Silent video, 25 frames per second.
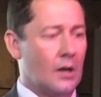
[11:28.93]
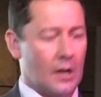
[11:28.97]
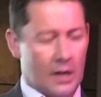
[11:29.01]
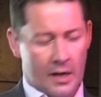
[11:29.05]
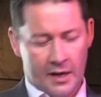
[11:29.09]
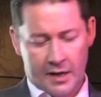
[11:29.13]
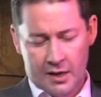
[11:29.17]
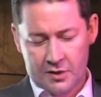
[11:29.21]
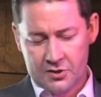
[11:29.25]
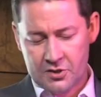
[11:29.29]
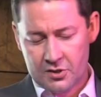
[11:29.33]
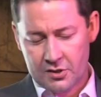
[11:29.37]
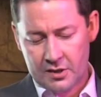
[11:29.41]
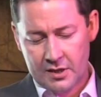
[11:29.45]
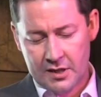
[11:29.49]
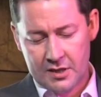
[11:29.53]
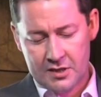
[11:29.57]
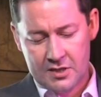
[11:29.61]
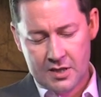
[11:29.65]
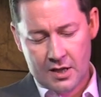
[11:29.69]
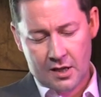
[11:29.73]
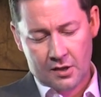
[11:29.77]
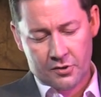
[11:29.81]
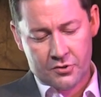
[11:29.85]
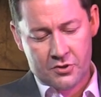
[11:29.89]
And actually
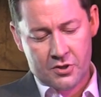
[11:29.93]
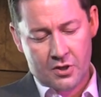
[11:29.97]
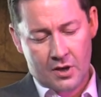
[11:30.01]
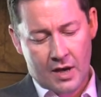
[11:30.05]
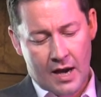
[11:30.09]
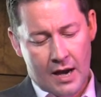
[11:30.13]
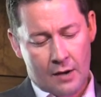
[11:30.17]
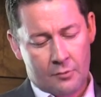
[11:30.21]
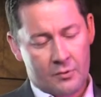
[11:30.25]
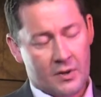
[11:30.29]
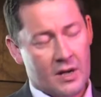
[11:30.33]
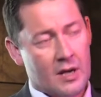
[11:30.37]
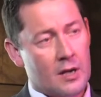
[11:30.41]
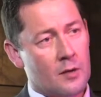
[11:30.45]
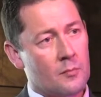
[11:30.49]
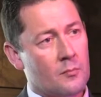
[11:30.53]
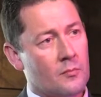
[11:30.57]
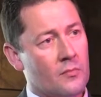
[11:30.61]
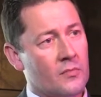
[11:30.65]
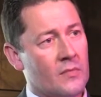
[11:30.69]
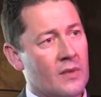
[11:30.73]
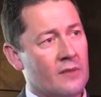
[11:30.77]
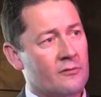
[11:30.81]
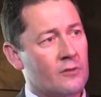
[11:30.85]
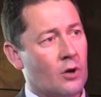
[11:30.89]
it tells you how
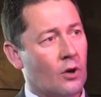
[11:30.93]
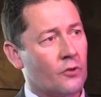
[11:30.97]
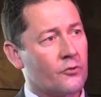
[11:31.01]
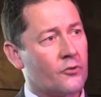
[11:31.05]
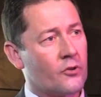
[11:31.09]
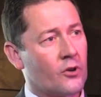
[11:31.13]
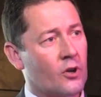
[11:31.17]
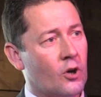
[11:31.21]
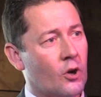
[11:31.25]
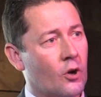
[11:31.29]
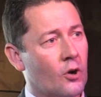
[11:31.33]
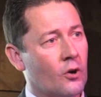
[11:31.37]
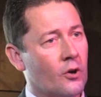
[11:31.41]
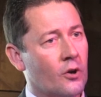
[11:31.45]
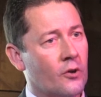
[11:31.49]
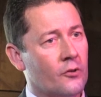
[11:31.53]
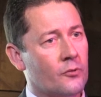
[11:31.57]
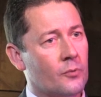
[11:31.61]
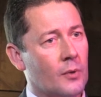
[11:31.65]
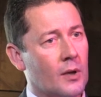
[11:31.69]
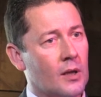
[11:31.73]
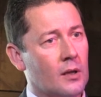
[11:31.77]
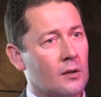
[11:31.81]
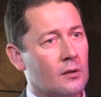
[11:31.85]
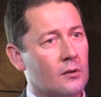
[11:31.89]
deep they've got to cut
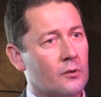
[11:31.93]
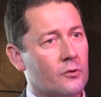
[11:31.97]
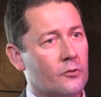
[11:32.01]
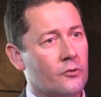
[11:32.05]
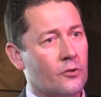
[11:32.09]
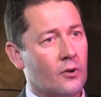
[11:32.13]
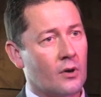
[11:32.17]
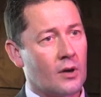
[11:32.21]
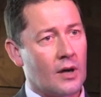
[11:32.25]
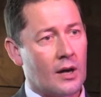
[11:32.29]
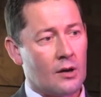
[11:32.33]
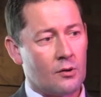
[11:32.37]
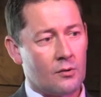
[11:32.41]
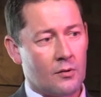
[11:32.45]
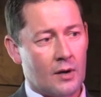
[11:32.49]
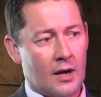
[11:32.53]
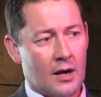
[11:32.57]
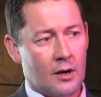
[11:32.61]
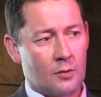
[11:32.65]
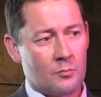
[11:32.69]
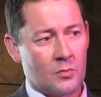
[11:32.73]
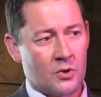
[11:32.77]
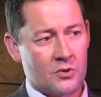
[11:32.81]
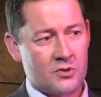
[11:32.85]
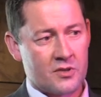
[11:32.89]
as well, so how
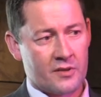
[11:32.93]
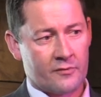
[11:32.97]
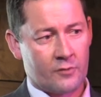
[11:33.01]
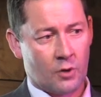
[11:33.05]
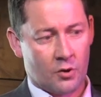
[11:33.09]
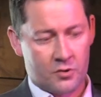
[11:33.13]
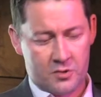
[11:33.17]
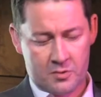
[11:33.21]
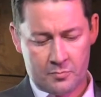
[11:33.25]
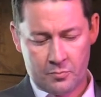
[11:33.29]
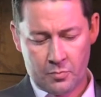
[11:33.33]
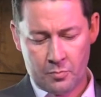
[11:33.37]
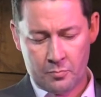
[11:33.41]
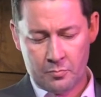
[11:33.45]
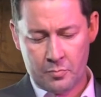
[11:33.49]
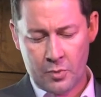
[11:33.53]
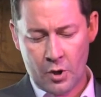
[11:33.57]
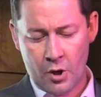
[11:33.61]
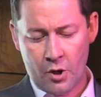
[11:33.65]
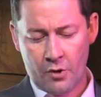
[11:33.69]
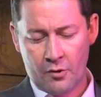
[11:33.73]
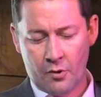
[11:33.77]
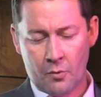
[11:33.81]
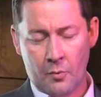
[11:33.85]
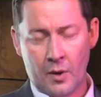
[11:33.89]
much they've got to
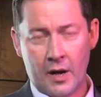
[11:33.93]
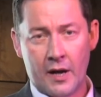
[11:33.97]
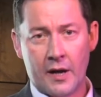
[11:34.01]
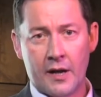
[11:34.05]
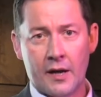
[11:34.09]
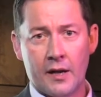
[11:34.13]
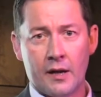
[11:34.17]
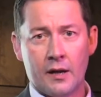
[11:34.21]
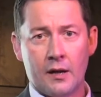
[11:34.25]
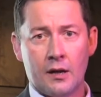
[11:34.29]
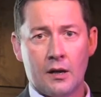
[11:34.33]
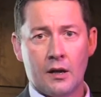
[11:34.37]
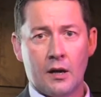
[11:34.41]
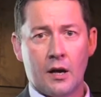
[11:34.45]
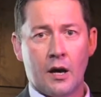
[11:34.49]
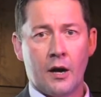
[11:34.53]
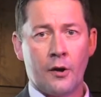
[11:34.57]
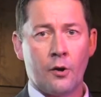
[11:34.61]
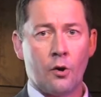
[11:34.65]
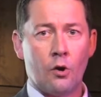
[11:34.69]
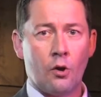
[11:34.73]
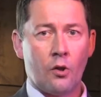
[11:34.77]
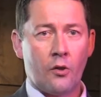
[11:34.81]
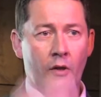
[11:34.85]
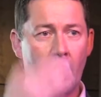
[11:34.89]
burr away.
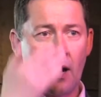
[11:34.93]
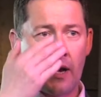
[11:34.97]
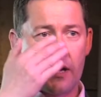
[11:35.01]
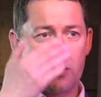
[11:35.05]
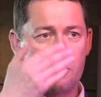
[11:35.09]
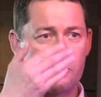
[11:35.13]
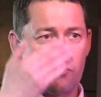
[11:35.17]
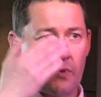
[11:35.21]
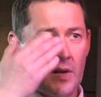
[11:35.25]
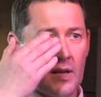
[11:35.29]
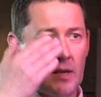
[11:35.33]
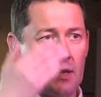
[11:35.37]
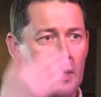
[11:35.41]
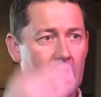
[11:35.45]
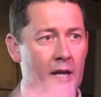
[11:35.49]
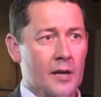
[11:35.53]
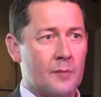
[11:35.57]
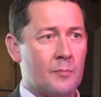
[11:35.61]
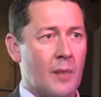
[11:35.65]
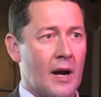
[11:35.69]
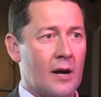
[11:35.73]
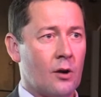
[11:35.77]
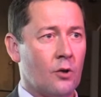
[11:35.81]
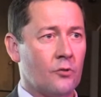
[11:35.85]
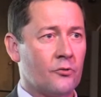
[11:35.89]
And all that is
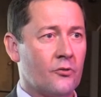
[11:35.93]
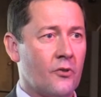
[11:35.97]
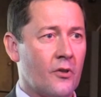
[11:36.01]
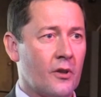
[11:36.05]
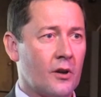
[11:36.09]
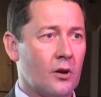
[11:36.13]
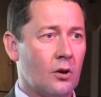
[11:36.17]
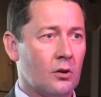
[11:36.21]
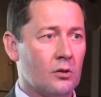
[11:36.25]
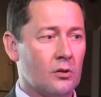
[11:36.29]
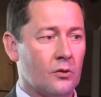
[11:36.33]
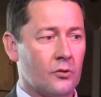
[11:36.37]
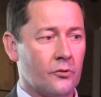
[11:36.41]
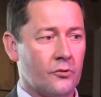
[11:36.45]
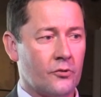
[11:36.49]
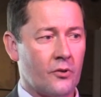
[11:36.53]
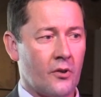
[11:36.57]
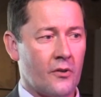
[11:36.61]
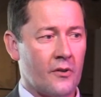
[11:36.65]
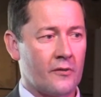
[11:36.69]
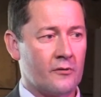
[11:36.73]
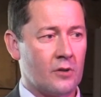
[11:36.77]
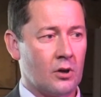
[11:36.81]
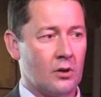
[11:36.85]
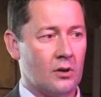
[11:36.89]
relayed back onto the goggles,
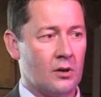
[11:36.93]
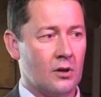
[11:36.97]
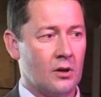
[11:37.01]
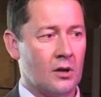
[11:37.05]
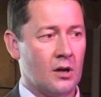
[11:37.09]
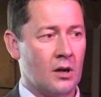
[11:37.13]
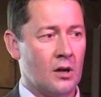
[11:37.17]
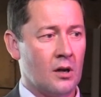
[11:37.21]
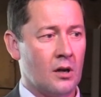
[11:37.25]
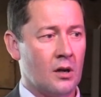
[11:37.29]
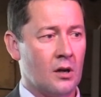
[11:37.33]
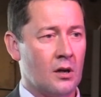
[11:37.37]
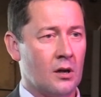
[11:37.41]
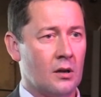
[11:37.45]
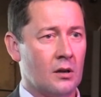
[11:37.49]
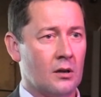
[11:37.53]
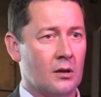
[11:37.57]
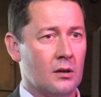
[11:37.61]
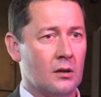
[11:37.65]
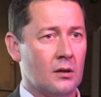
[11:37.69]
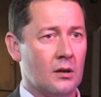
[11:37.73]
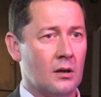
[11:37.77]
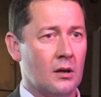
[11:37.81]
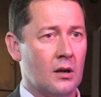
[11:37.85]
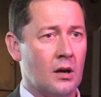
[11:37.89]
so they've got
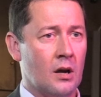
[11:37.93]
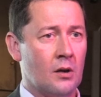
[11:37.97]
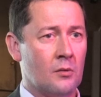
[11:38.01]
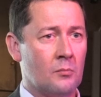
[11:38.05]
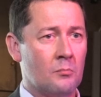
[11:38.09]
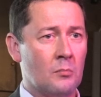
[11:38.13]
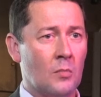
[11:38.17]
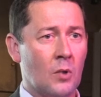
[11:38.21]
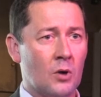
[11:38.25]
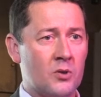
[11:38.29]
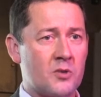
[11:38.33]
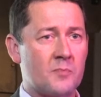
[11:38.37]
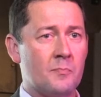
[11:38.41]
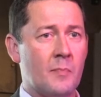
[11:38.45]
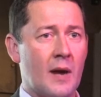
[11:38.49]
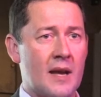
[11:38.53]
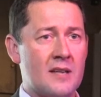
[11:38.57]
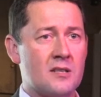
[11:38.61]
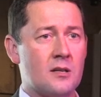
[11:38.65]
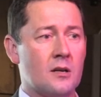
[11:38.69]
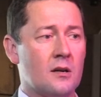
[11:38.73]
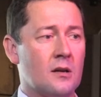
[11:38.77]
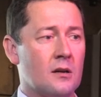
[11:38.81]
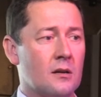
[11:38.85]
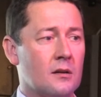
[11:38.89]
a much
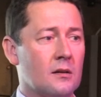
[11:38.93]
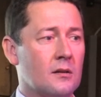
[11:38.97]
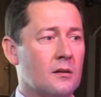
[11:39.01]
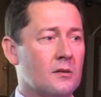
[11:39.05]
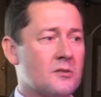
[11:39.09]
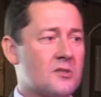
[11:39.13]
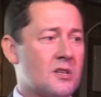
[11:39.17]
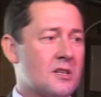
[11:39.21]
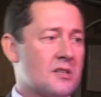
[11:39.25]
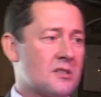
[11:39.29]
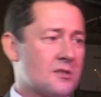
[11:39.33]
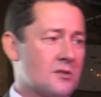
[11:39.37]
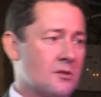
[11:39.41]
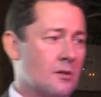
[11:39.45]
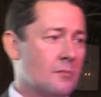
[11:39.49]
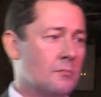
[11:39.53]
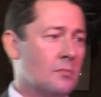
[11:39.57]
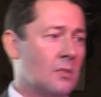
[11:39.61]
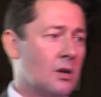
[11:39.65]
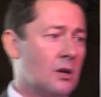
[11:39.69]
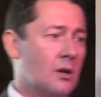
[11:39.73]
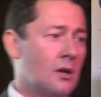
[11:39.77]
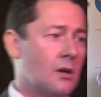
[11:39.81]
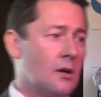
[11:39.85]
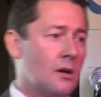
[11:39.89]
better system
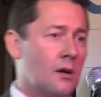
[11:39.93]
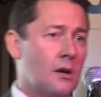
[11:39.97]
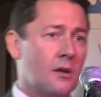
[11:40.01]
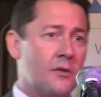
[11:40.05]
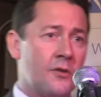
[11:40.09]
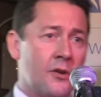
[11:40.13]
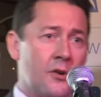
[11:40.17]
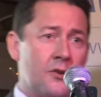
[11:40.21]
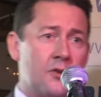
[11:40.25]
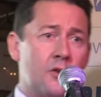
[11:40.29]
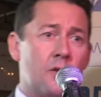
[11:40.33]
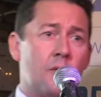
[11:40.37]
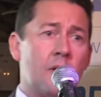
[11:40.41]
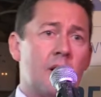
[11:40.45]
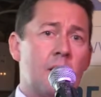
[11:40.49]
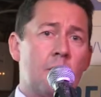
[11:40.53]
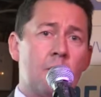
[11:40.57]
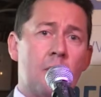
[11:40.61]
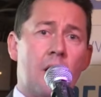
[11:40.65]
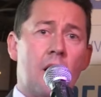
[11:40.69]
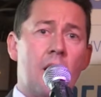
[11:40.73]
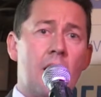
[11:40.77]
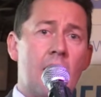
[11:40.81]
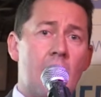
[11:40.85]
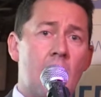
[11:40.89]
than doing
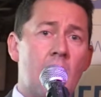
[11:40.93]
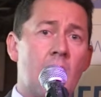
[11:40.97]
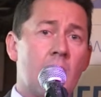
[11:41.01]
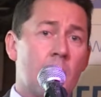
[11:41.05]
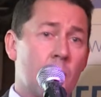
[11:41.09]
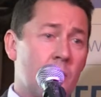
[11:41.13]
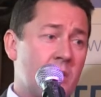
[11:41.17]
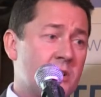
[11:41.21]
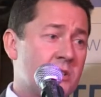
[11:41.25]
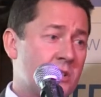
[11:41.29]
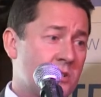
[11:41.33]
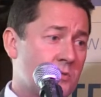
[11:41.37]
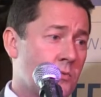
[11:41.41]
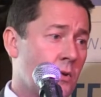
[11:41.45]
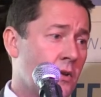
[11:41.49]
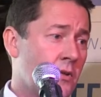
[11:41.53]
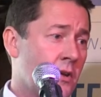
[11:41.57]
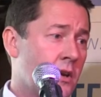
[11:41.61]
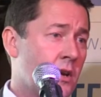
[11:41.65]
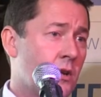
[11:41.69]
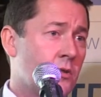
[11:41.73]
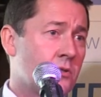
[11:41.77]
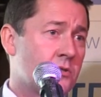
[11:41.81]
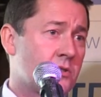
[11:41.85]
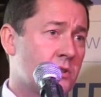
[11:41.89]
it by eye, which is what
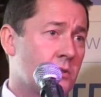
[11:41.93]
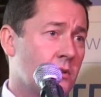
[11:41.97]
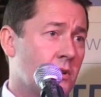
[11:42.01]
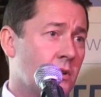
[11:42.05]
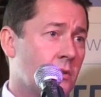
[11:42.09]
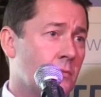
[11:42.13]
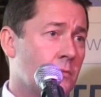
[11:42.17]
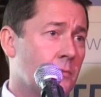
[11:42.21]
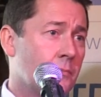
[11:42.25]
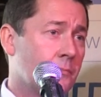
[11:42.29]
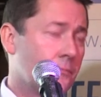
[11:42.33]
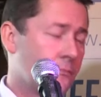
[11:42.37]
they used to do.